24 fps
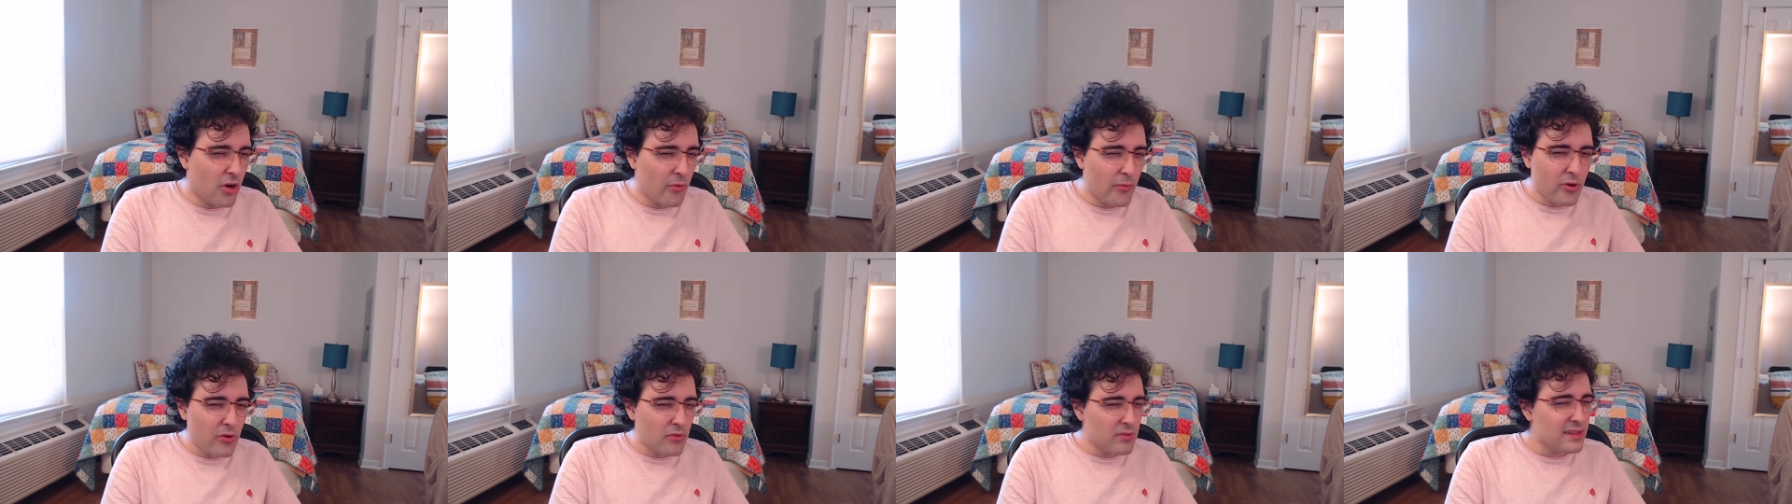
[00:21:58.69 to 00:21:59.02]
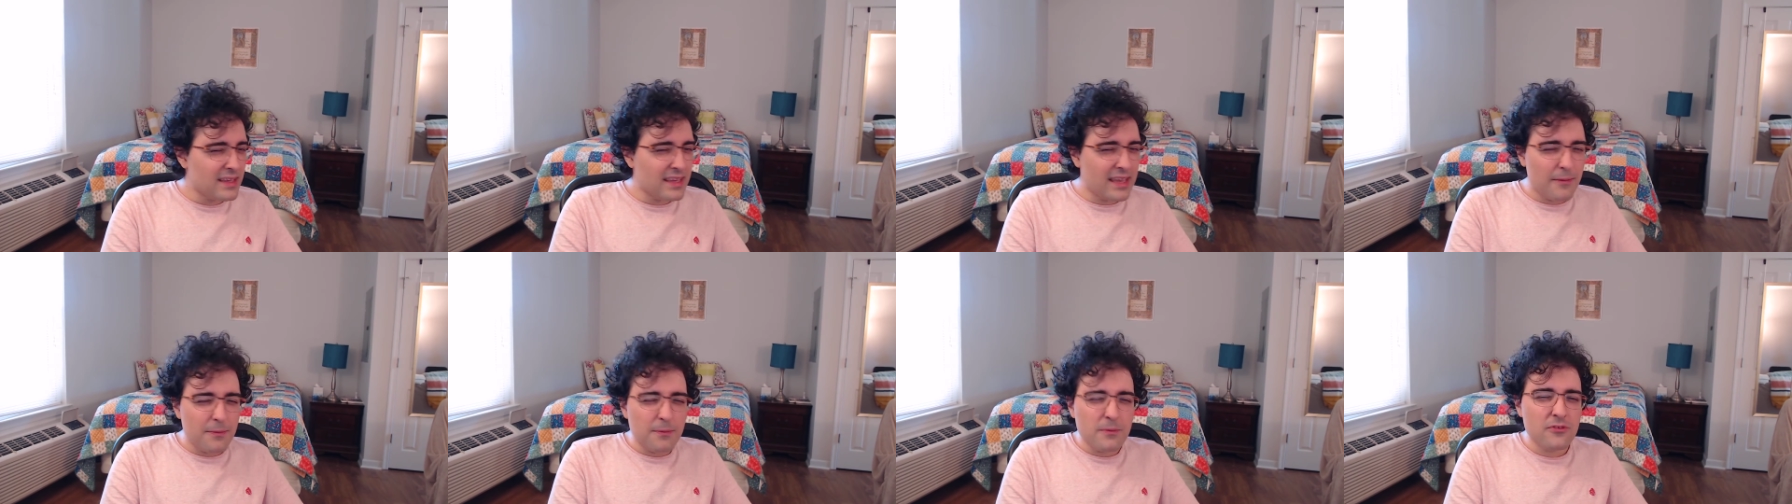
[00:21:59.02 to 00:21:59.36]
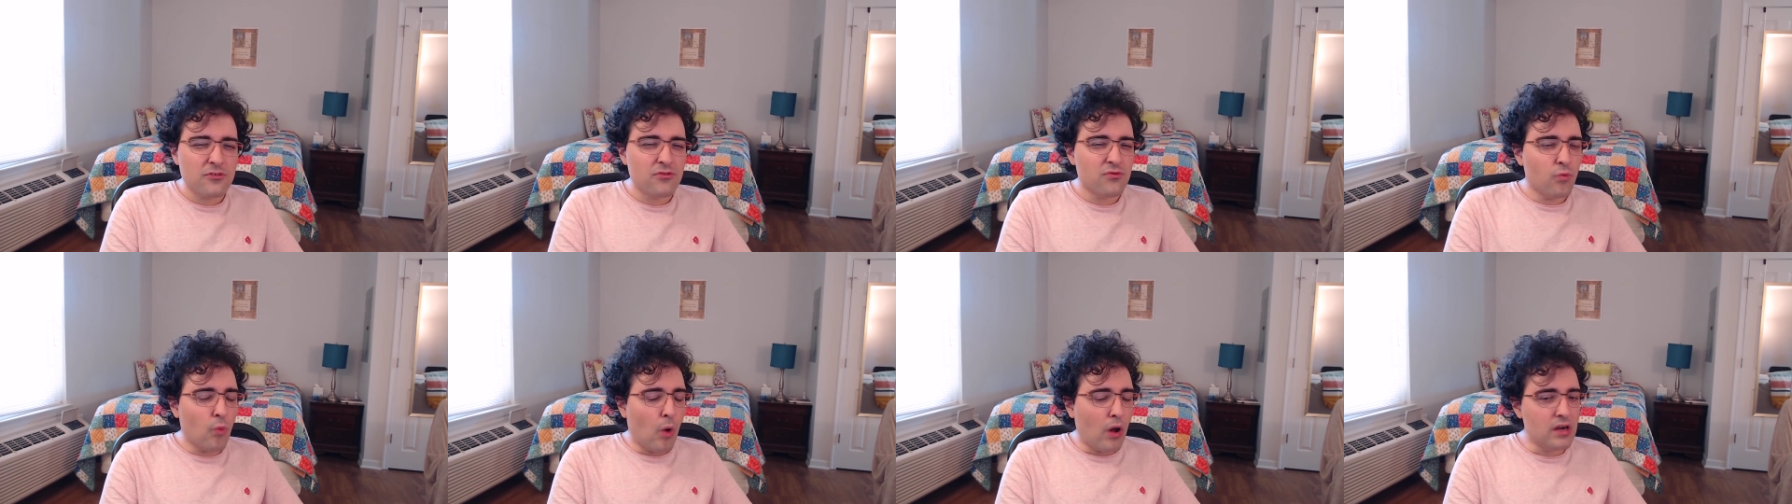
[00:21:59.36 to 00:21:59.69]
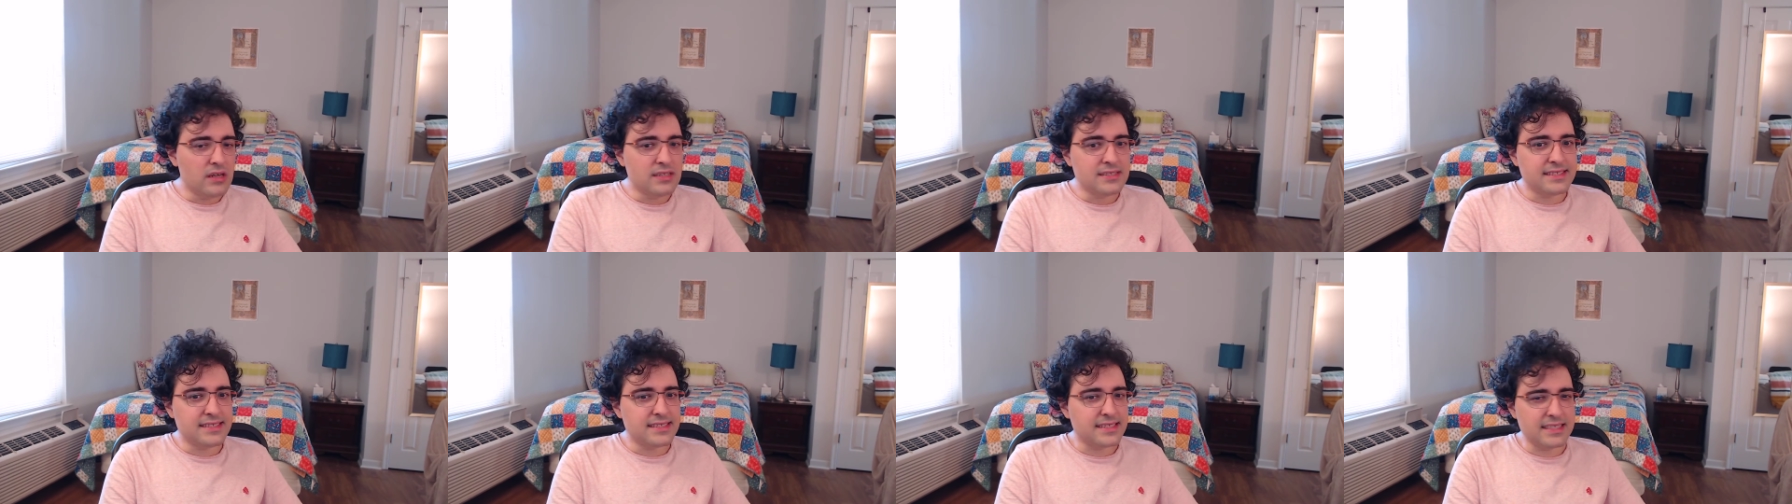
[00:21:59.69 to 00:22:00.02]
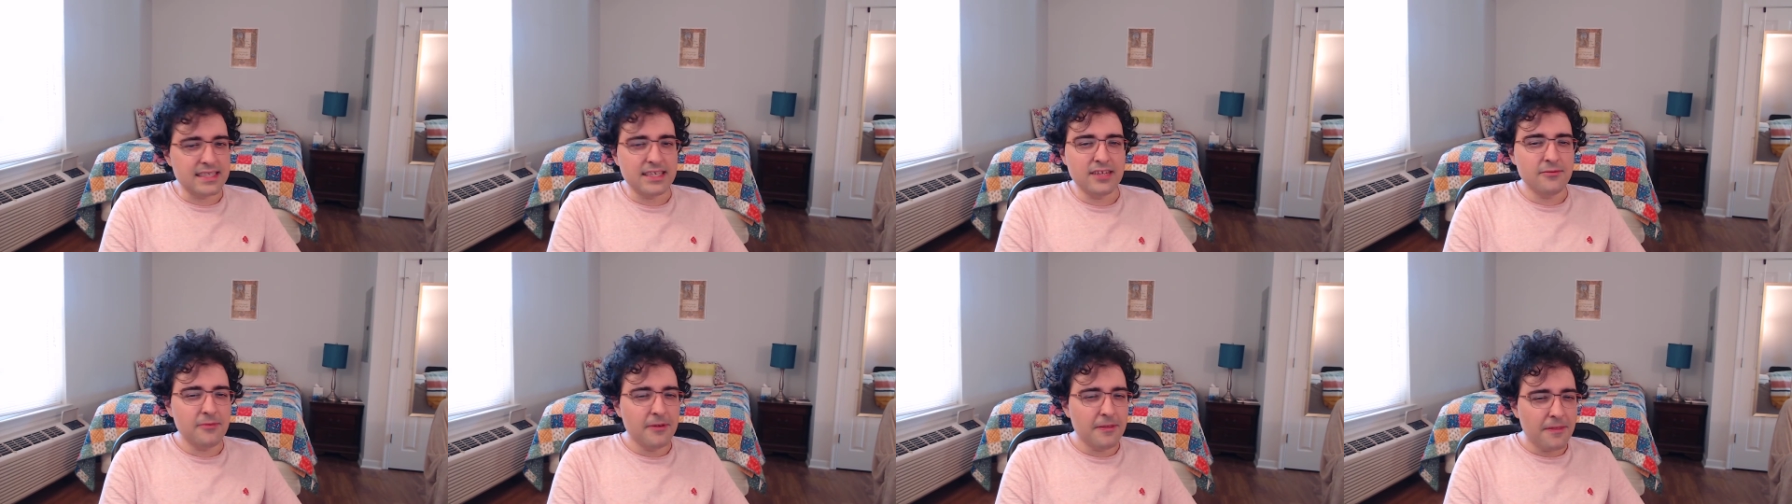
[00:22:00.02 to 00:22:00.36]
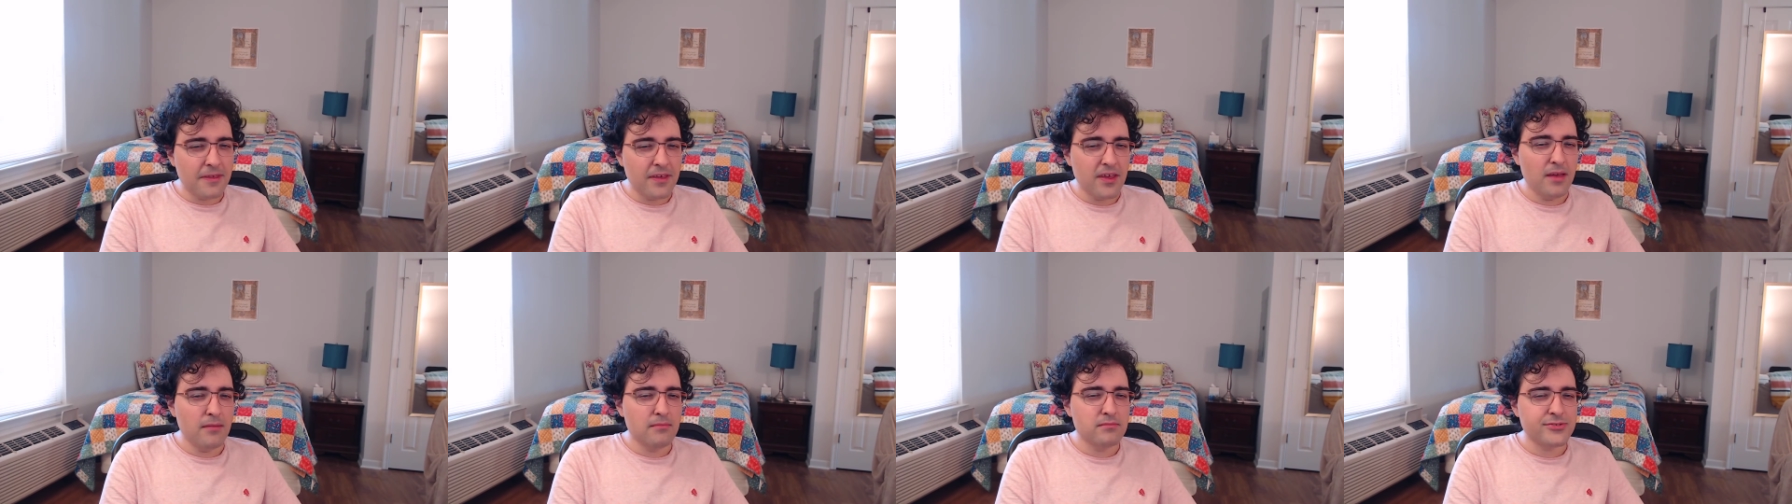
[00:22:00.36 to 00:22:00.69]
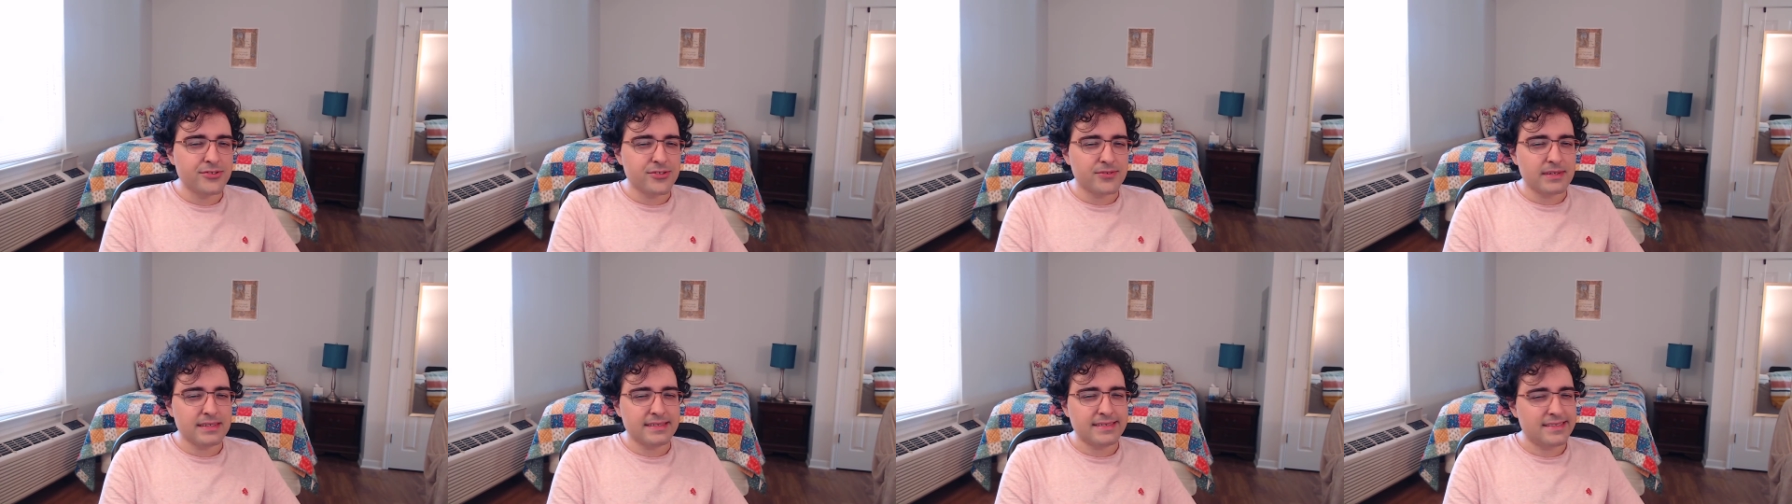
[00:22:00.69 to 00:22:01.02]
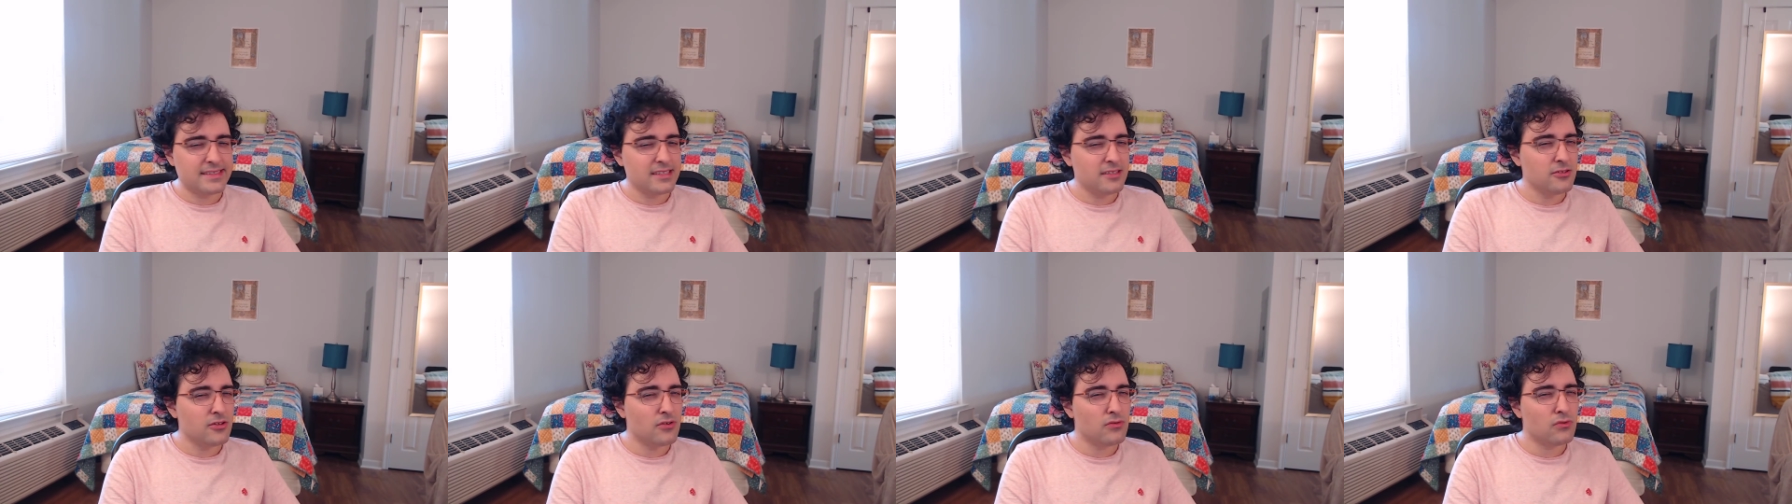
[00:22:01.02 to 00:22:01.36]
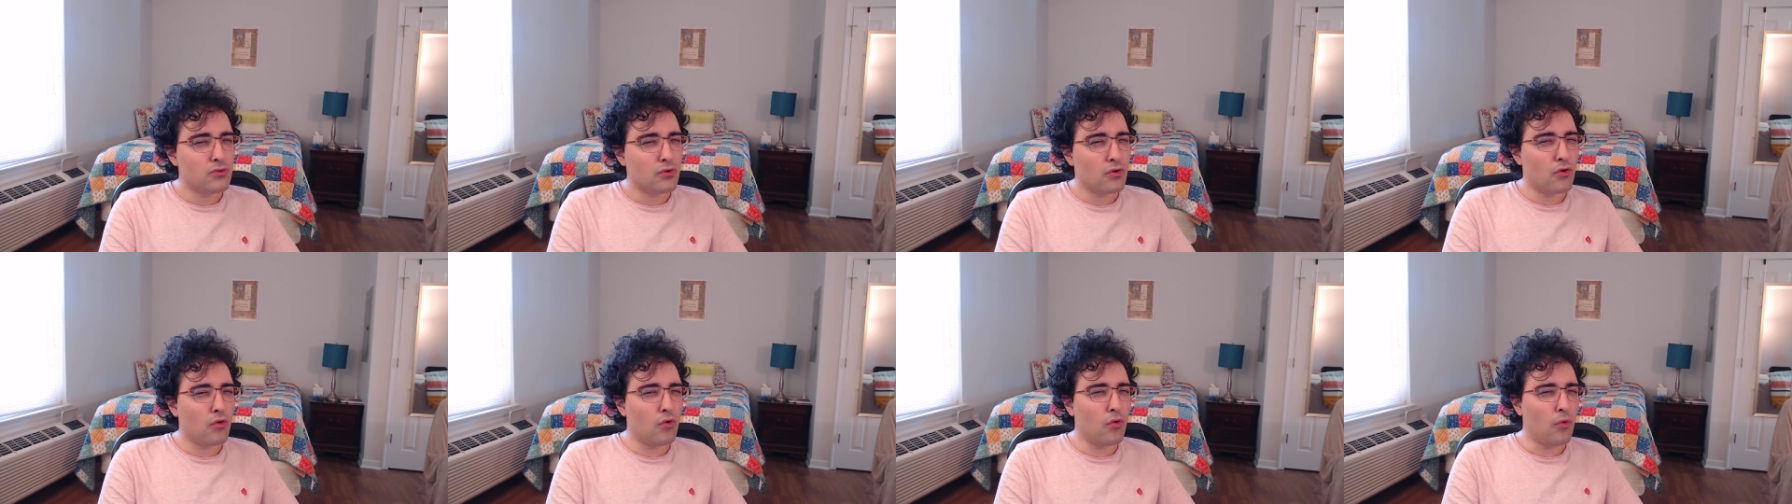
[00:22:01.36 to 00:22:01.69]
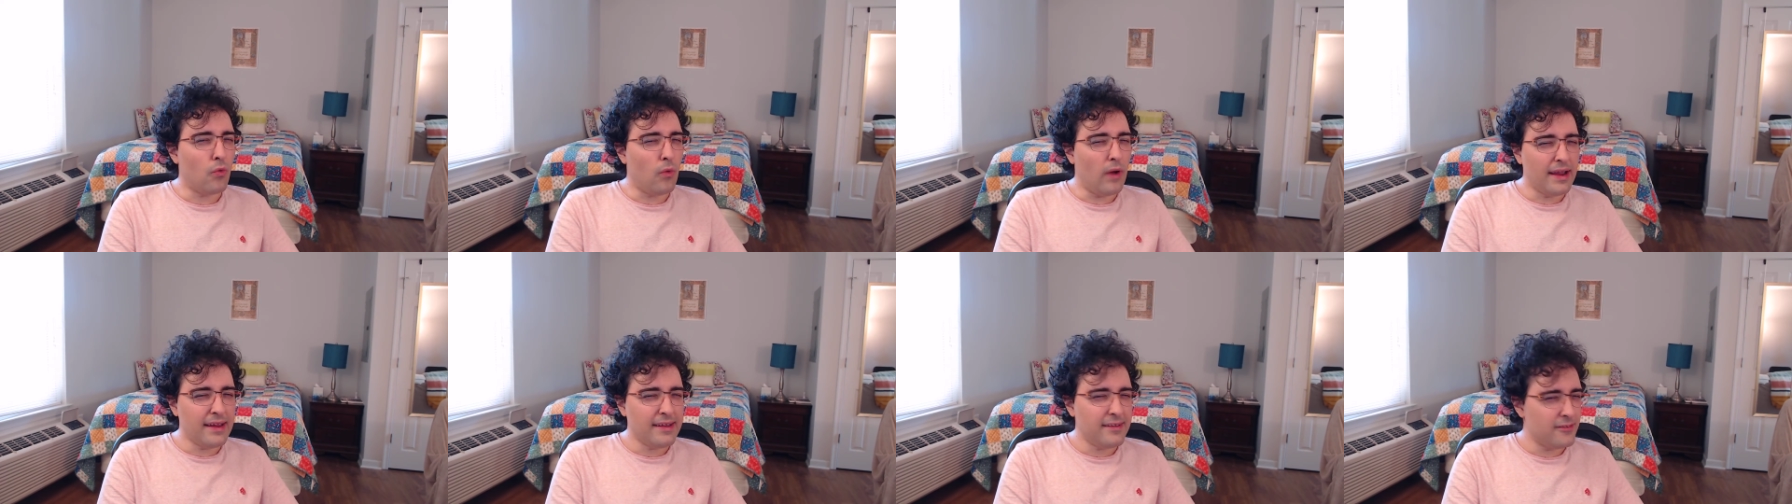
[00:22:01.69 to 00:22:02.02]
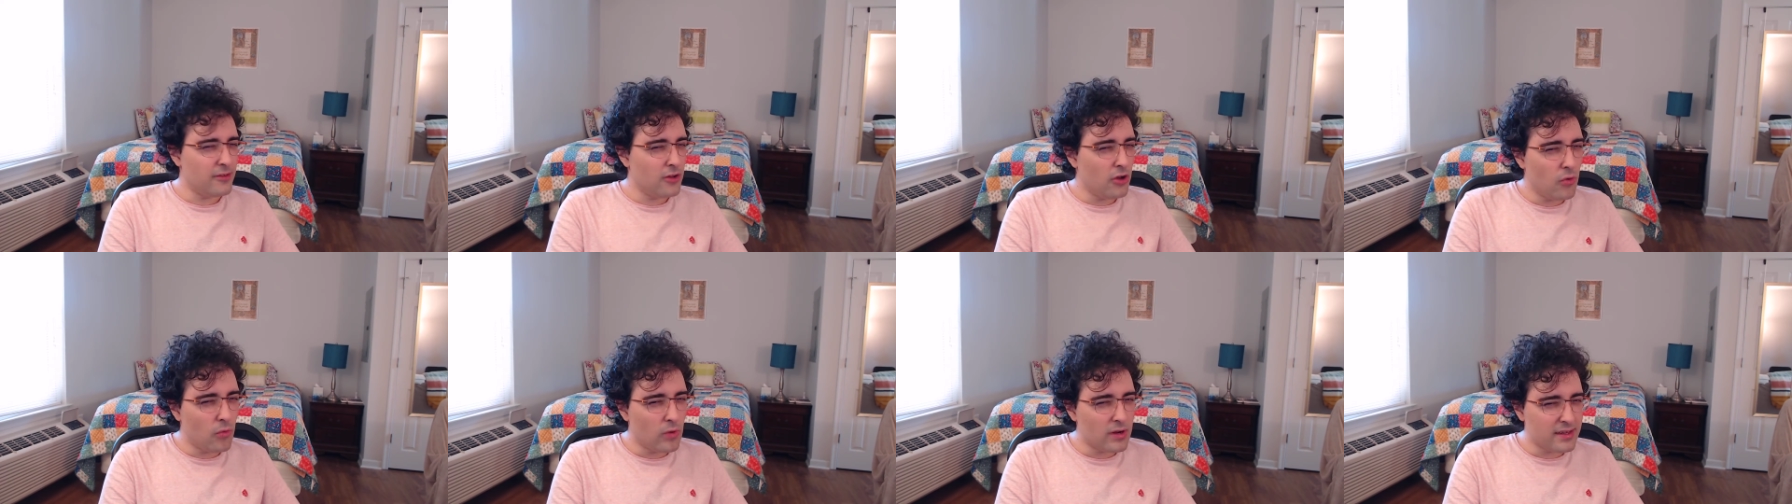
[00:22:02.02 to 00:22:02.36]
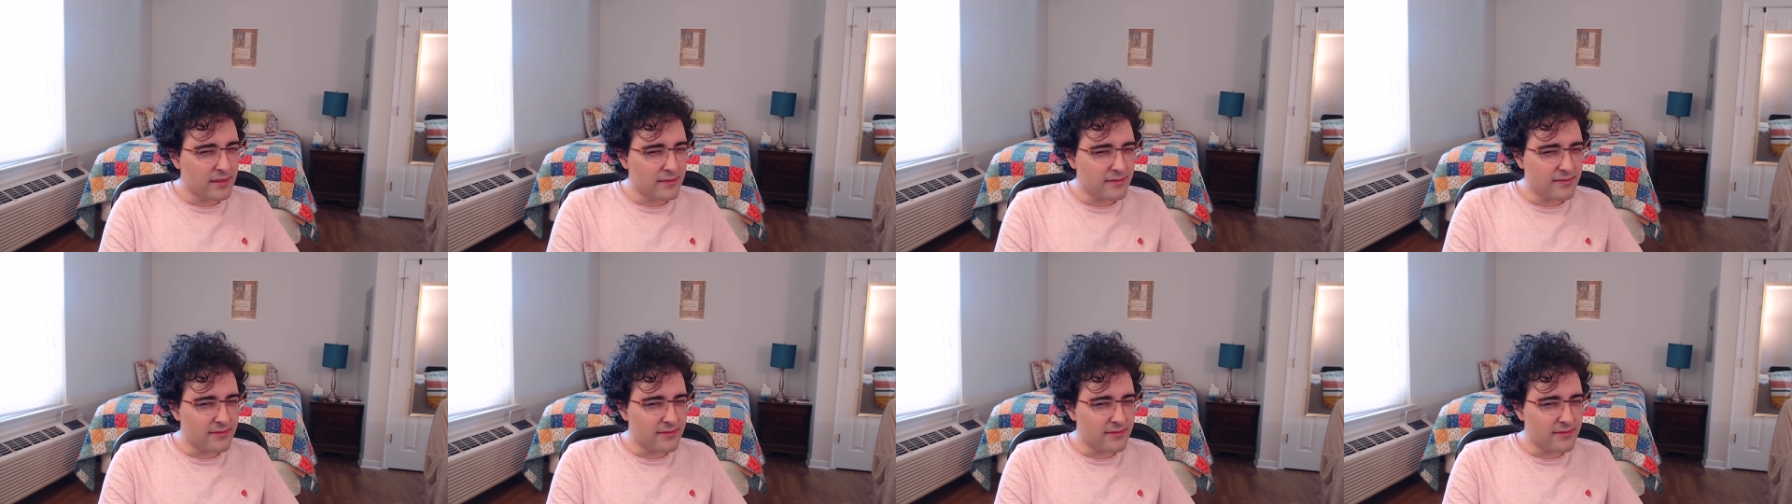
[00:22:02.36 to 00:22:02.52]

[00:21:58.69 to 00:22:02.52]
We only get this one scene with him, so I still don't quite know what his